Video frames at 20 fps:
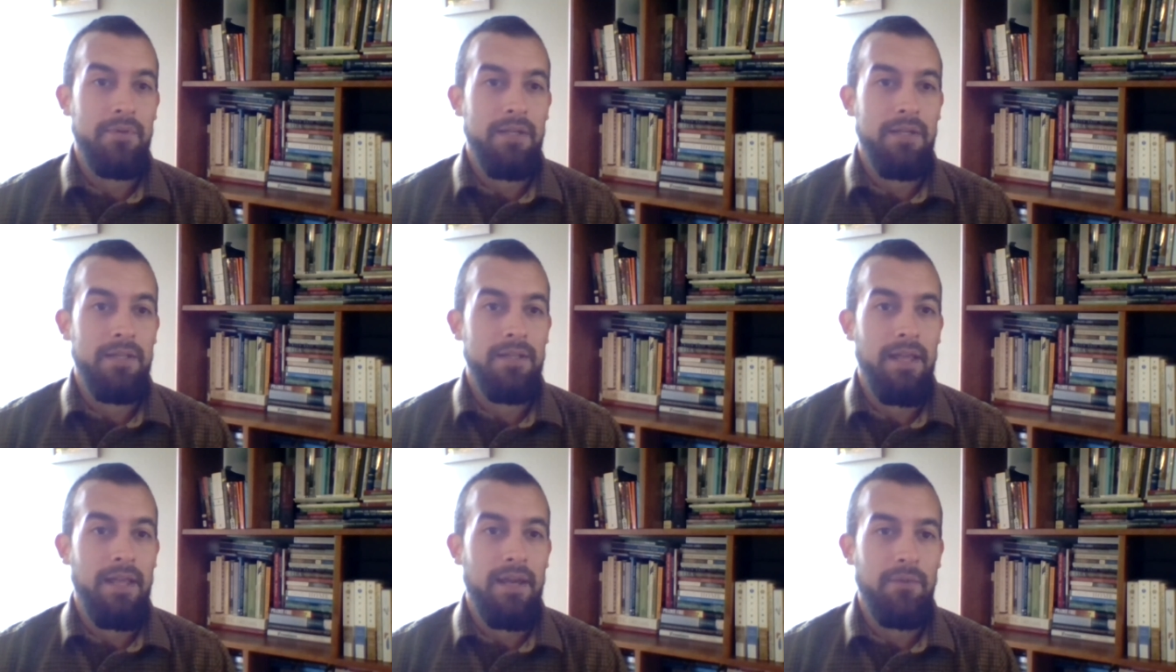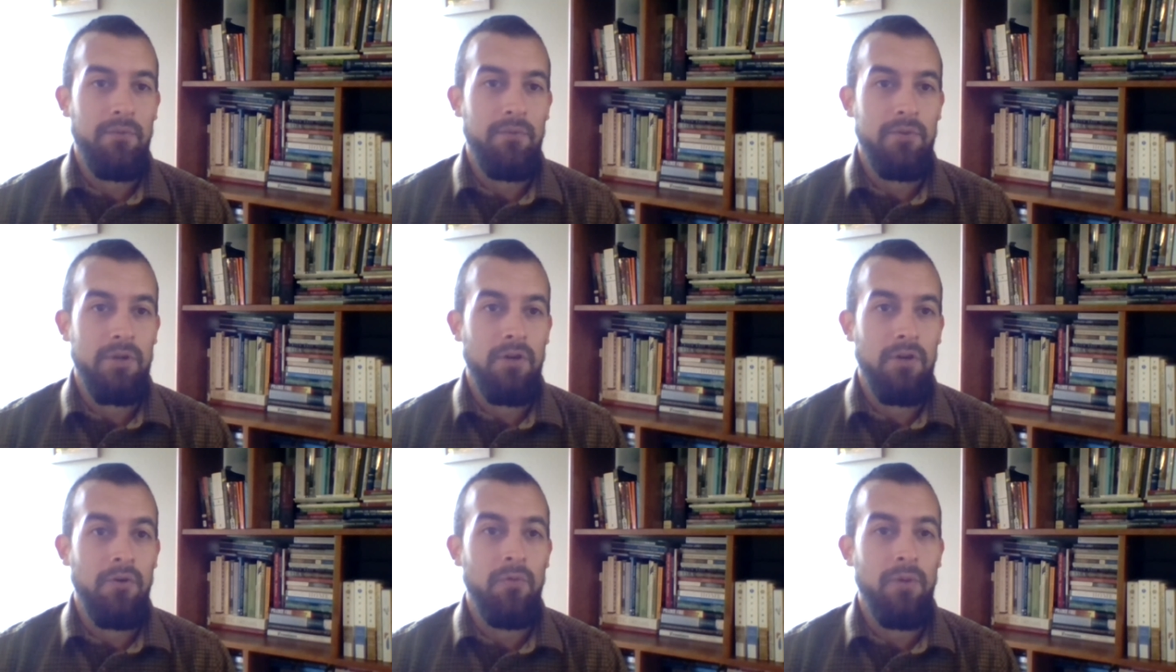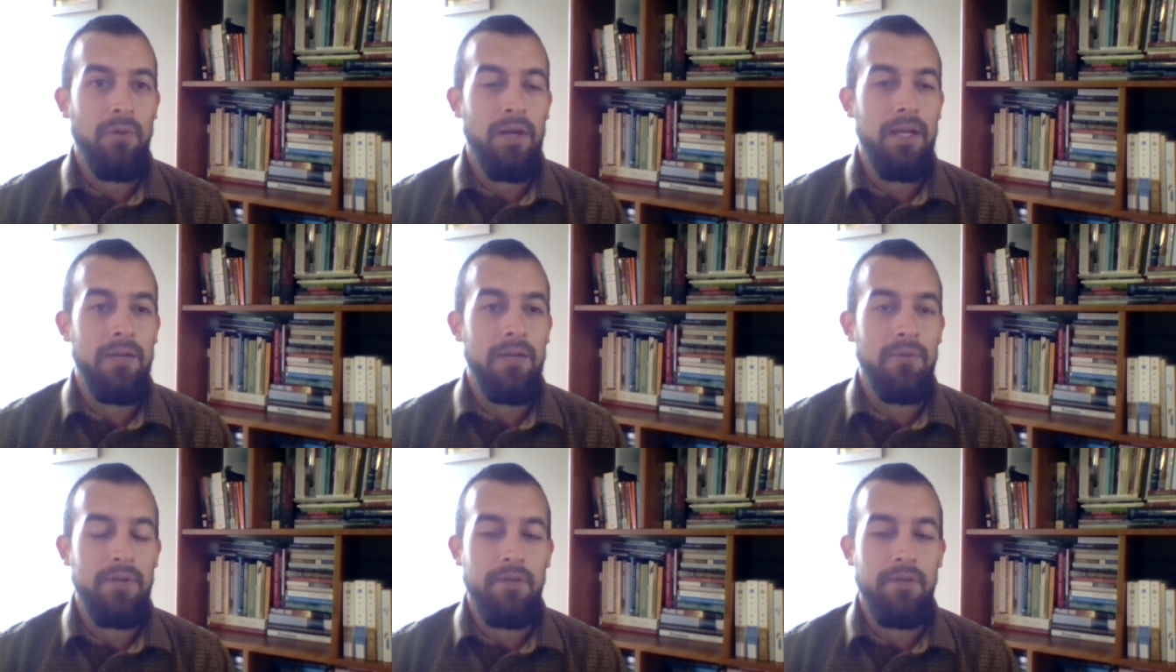and that will go
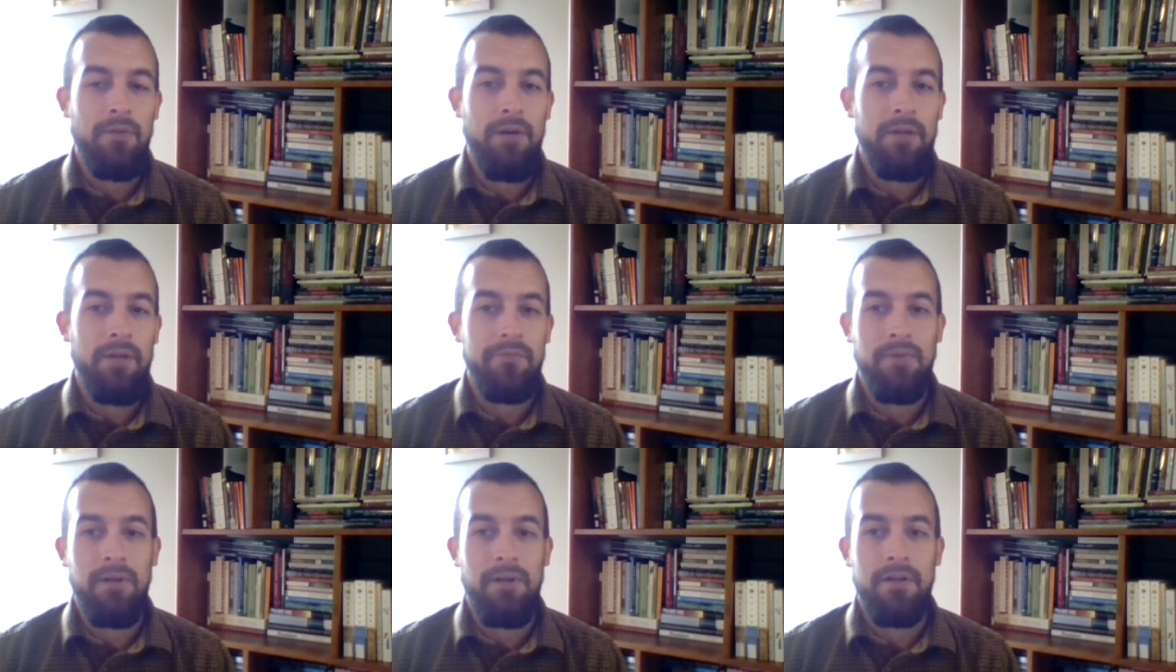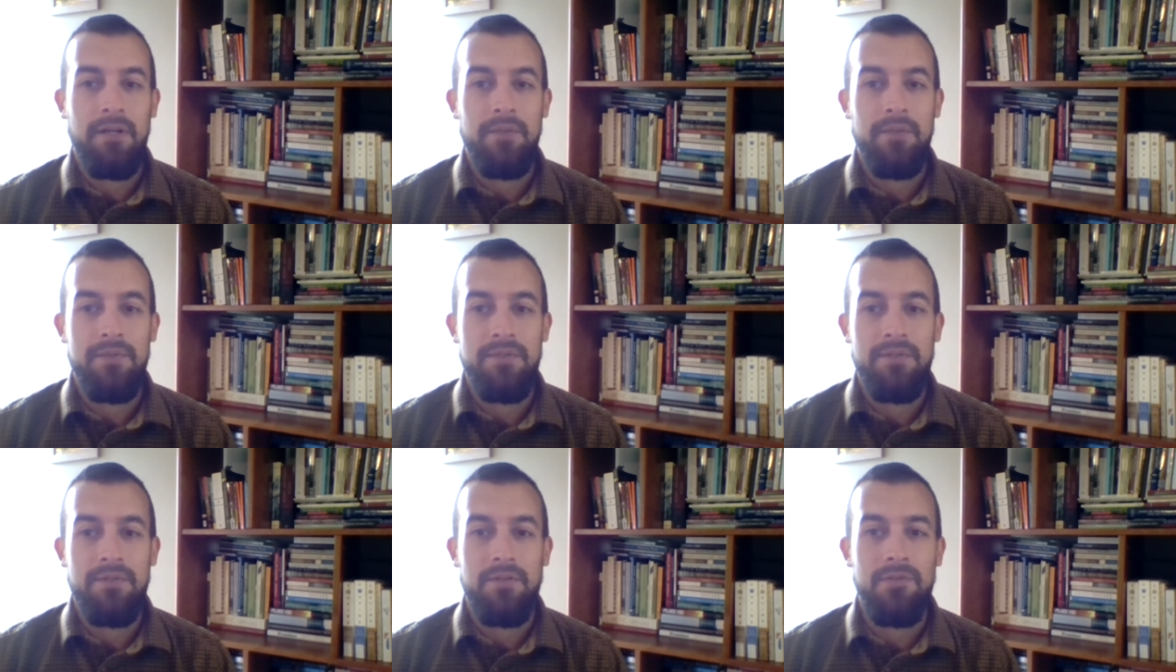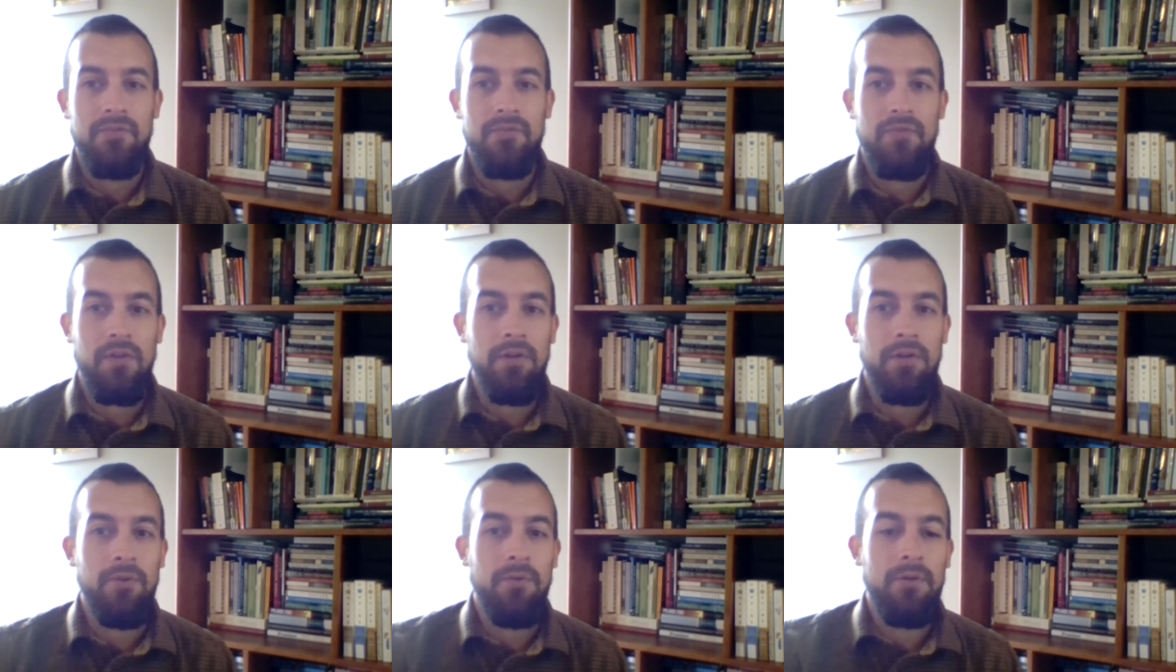away when a wildfire comes through.
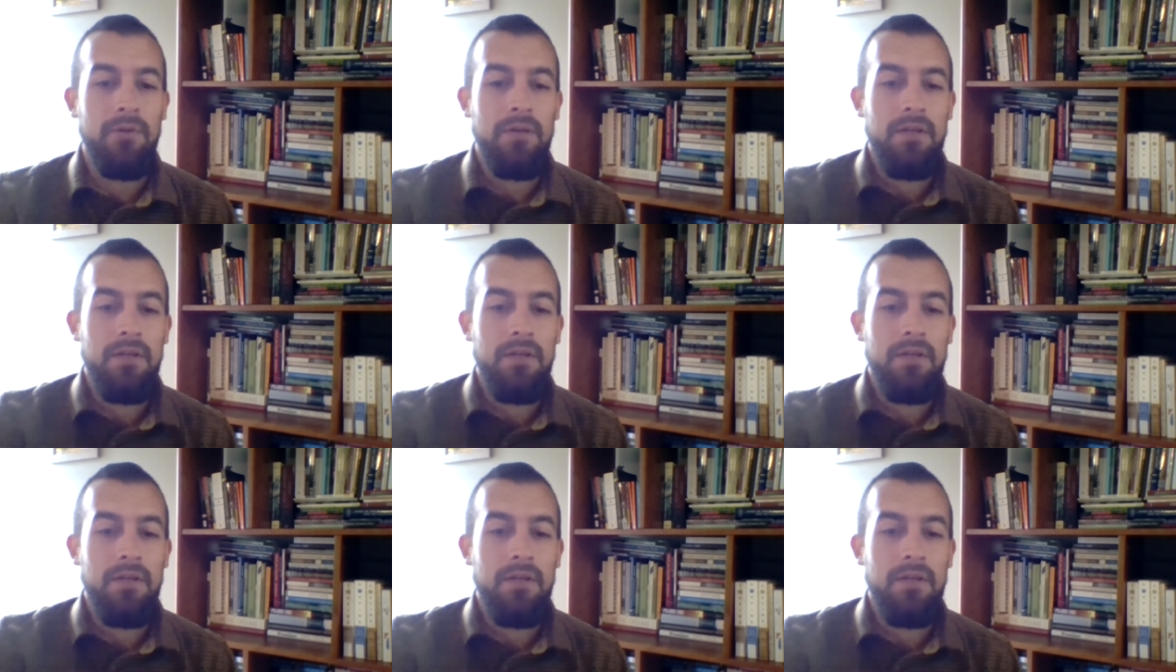So